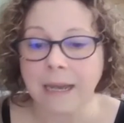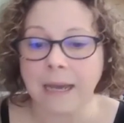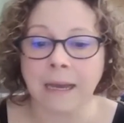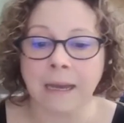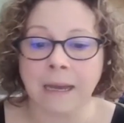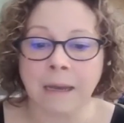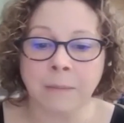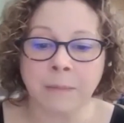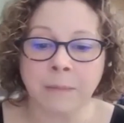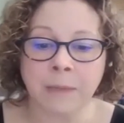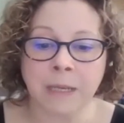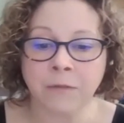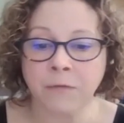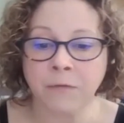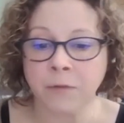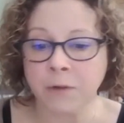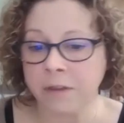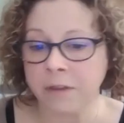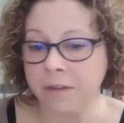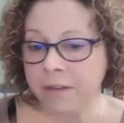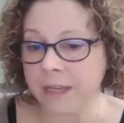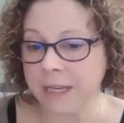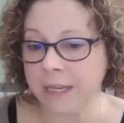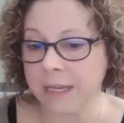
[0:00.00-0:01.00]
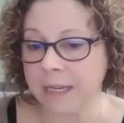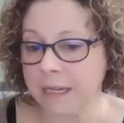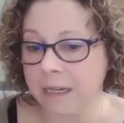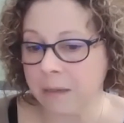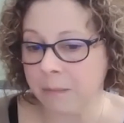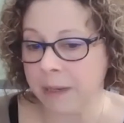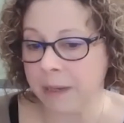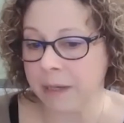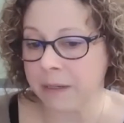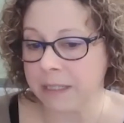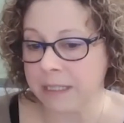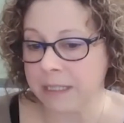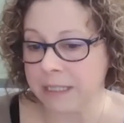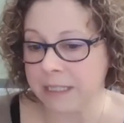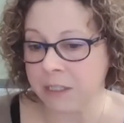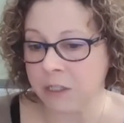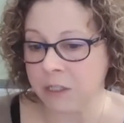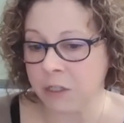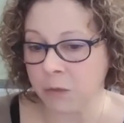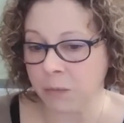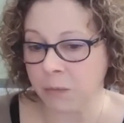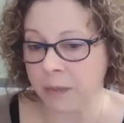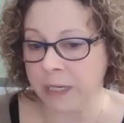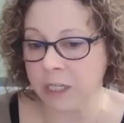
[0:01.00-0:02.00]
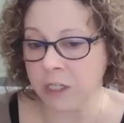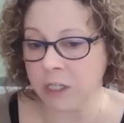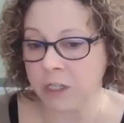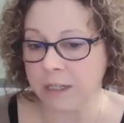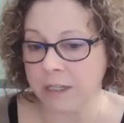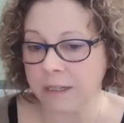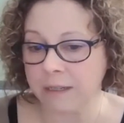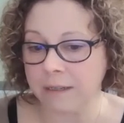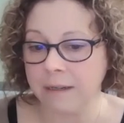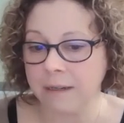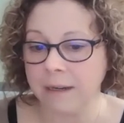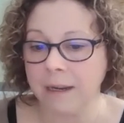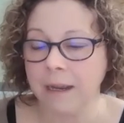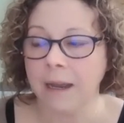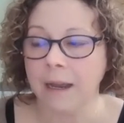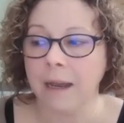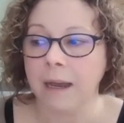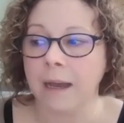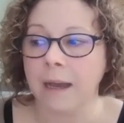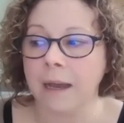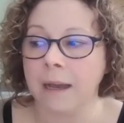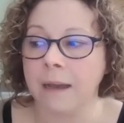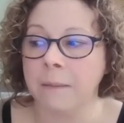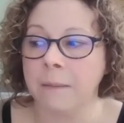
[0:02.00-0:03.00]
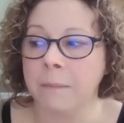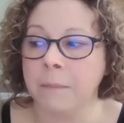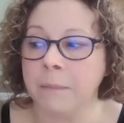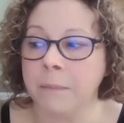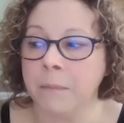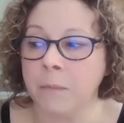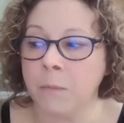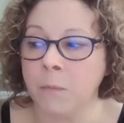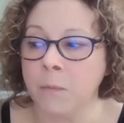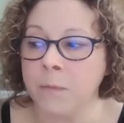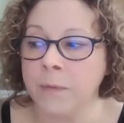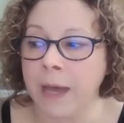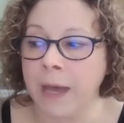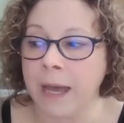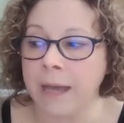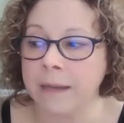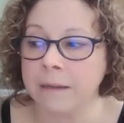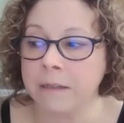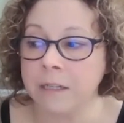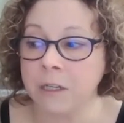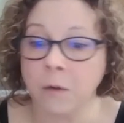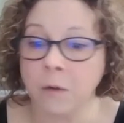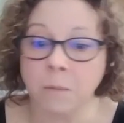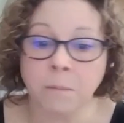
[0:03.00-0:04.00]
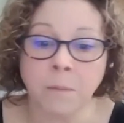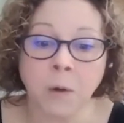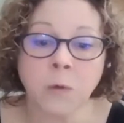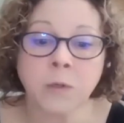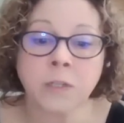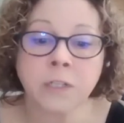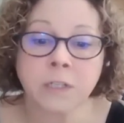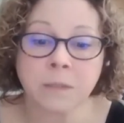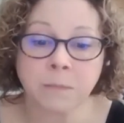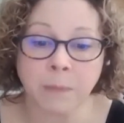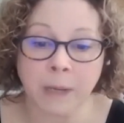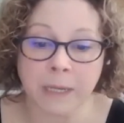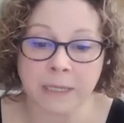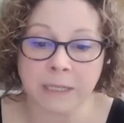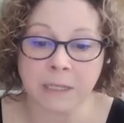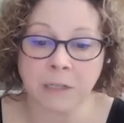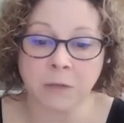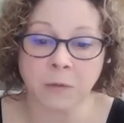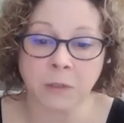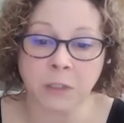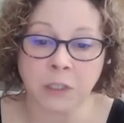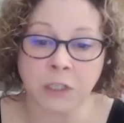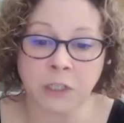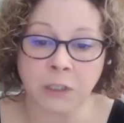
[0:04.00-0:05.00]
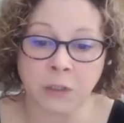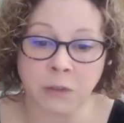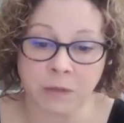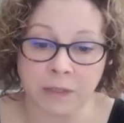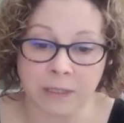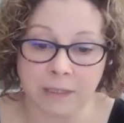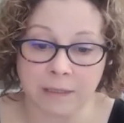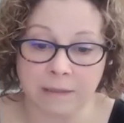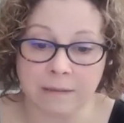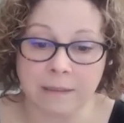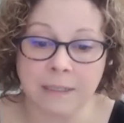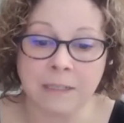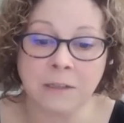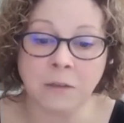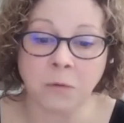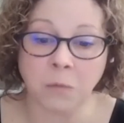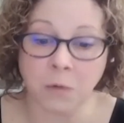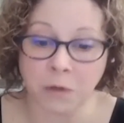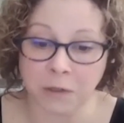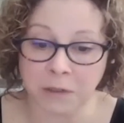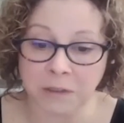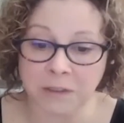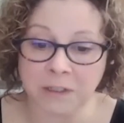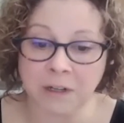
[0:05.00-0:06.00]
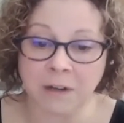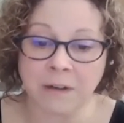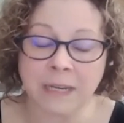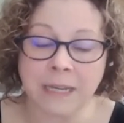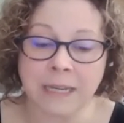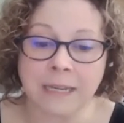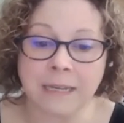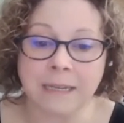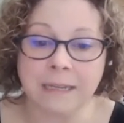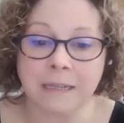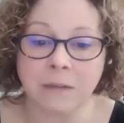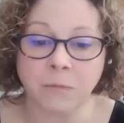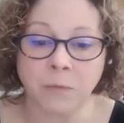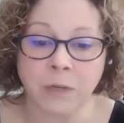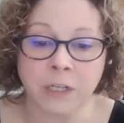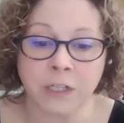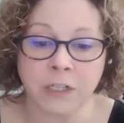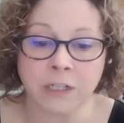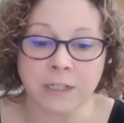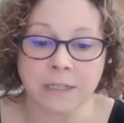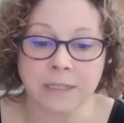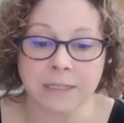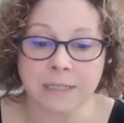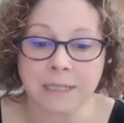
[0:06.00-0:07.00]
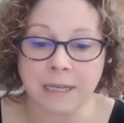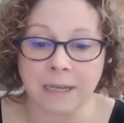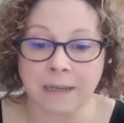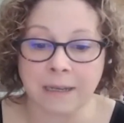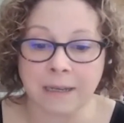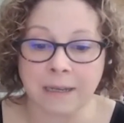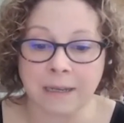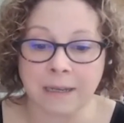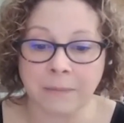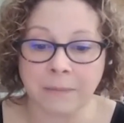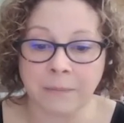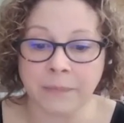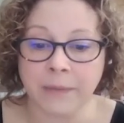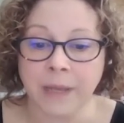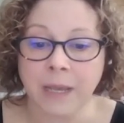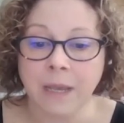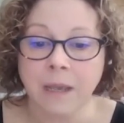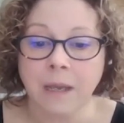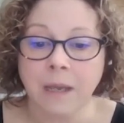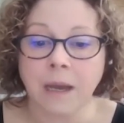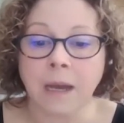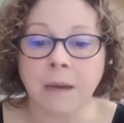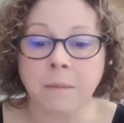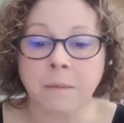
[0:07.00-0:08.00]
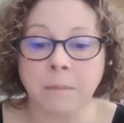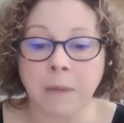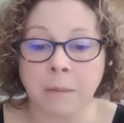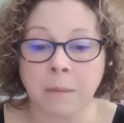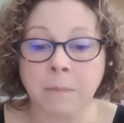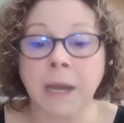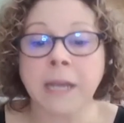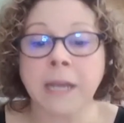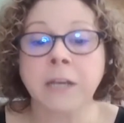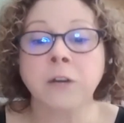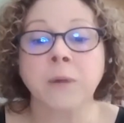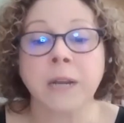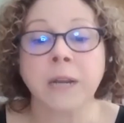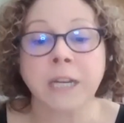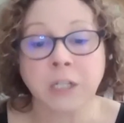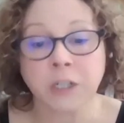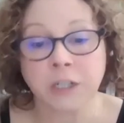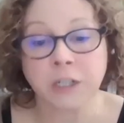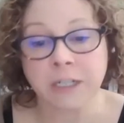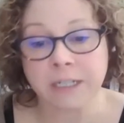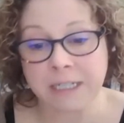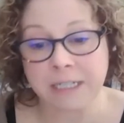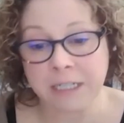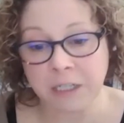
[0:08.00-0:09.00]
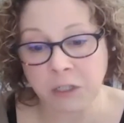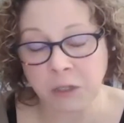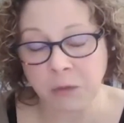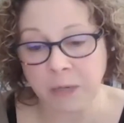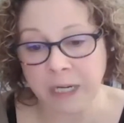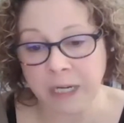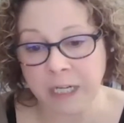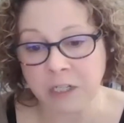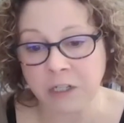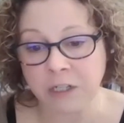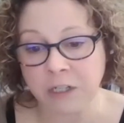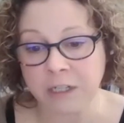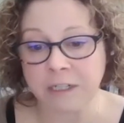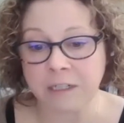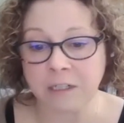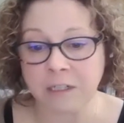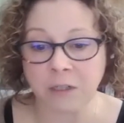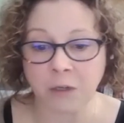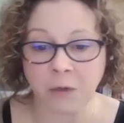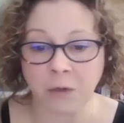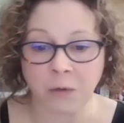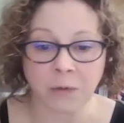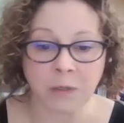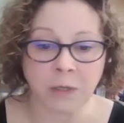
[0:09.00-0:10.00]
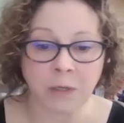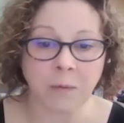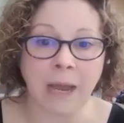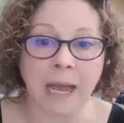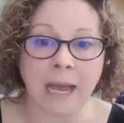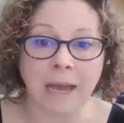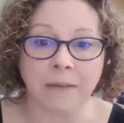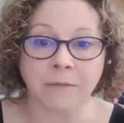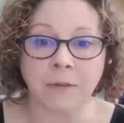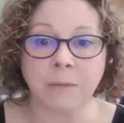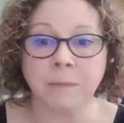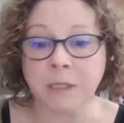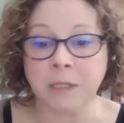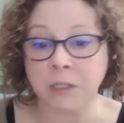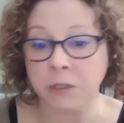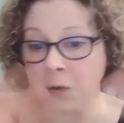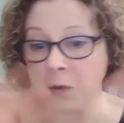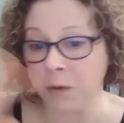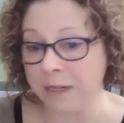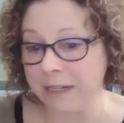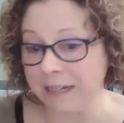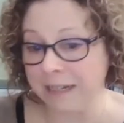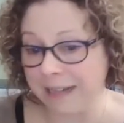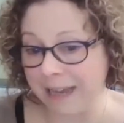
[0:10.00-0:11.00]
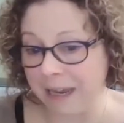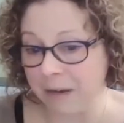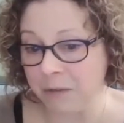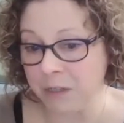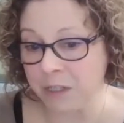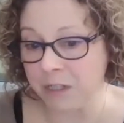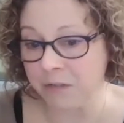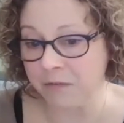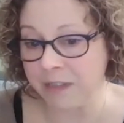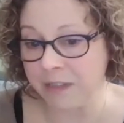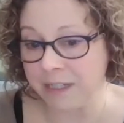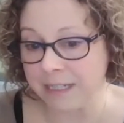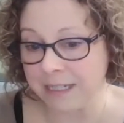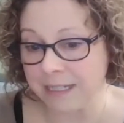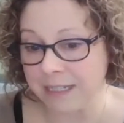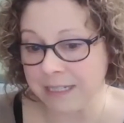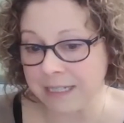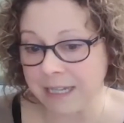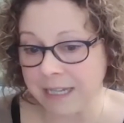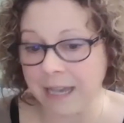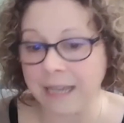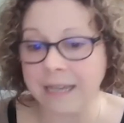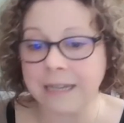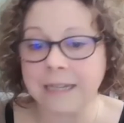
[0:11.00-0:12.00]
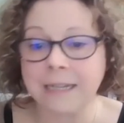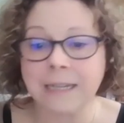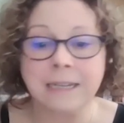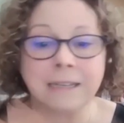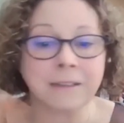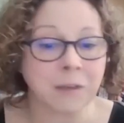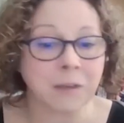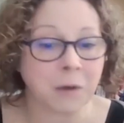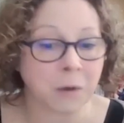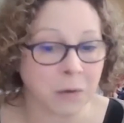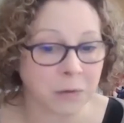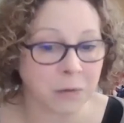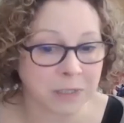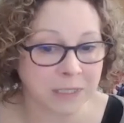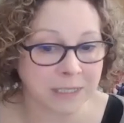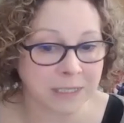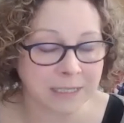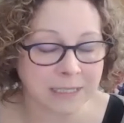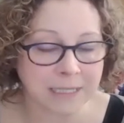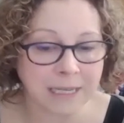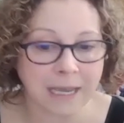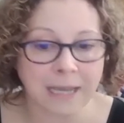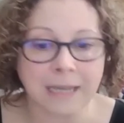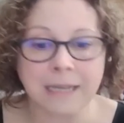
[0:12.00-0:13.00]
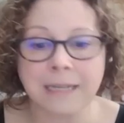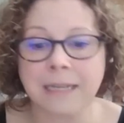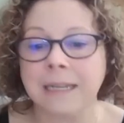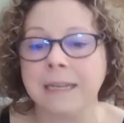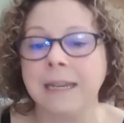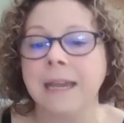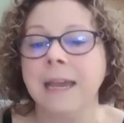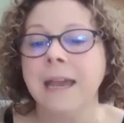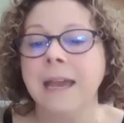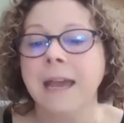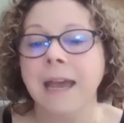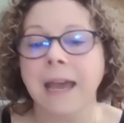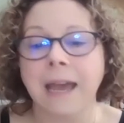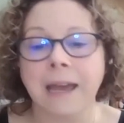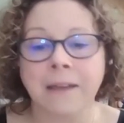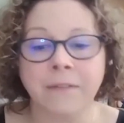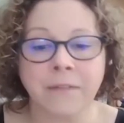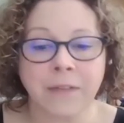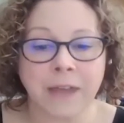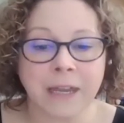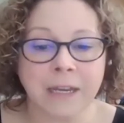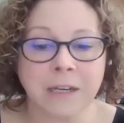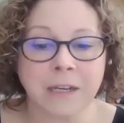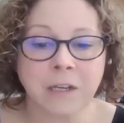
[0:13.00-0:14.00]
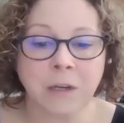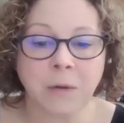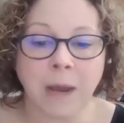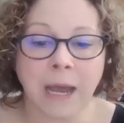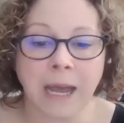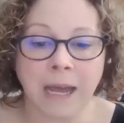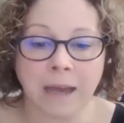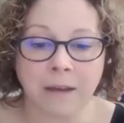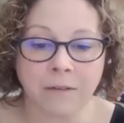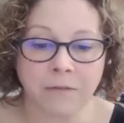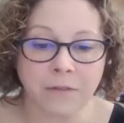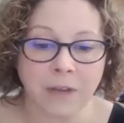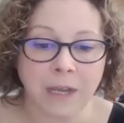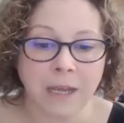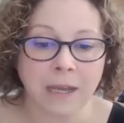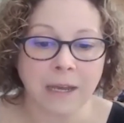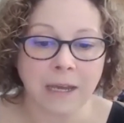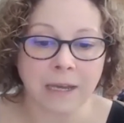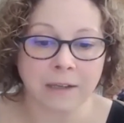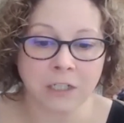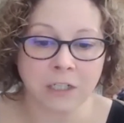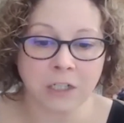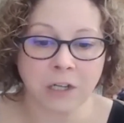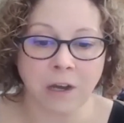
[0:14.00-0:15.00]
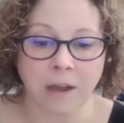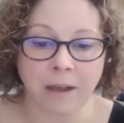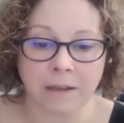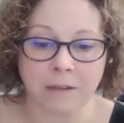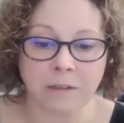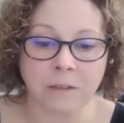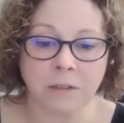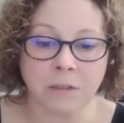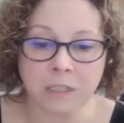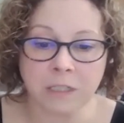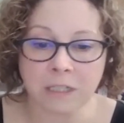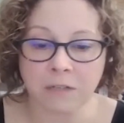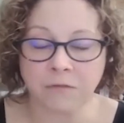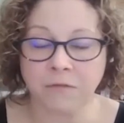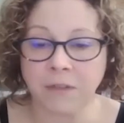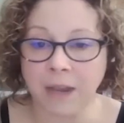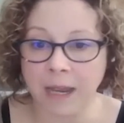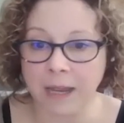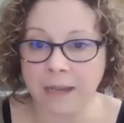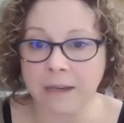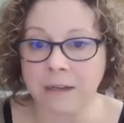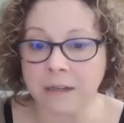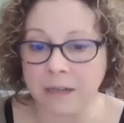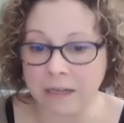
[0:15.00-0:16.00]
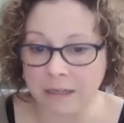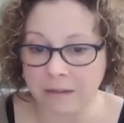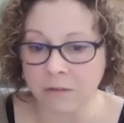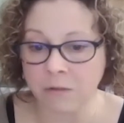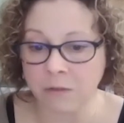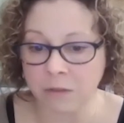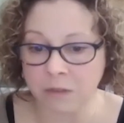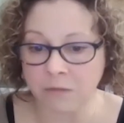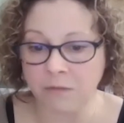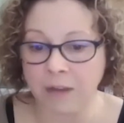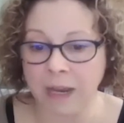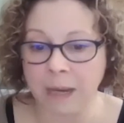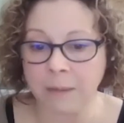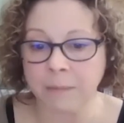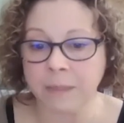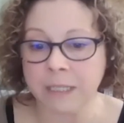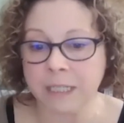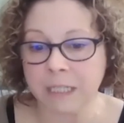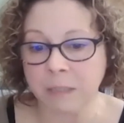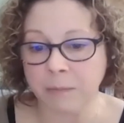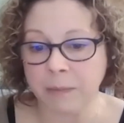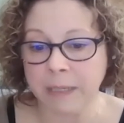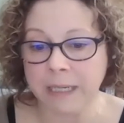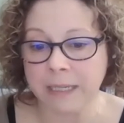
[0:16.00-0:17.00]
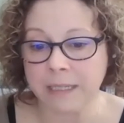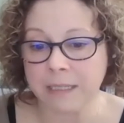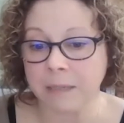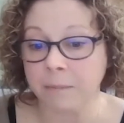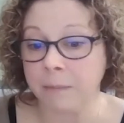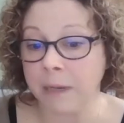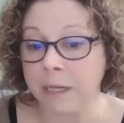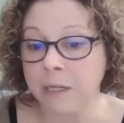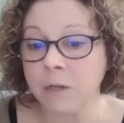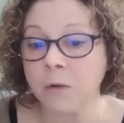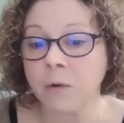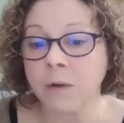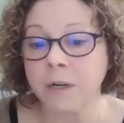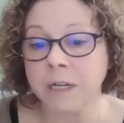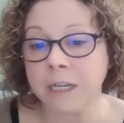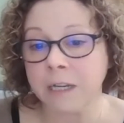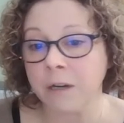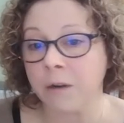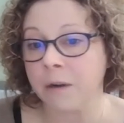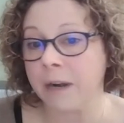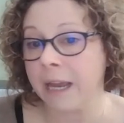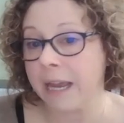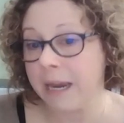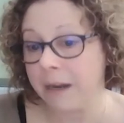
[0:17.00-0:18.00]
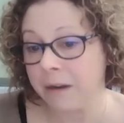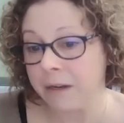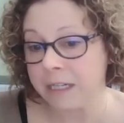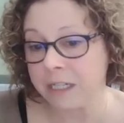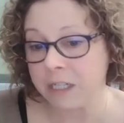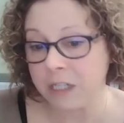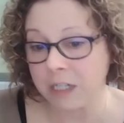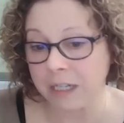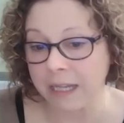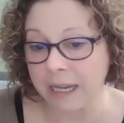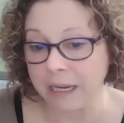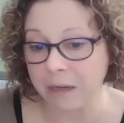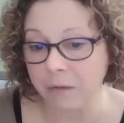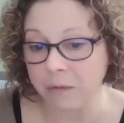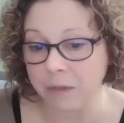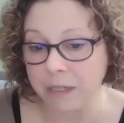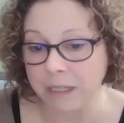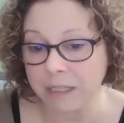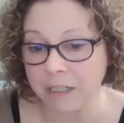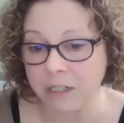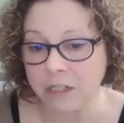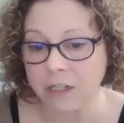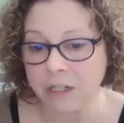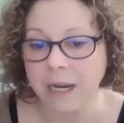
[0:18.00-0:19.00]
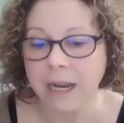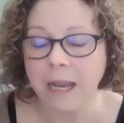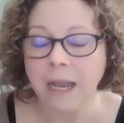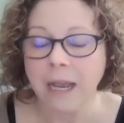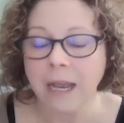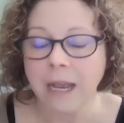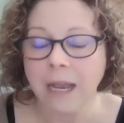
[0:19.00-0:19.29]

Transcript: If we're thinking about a situation that most bilingual children in the world are in, which is a migration situation. So you have a majority language of the society and the host society, and then you have a child whose family speaks a minority or a heritage language.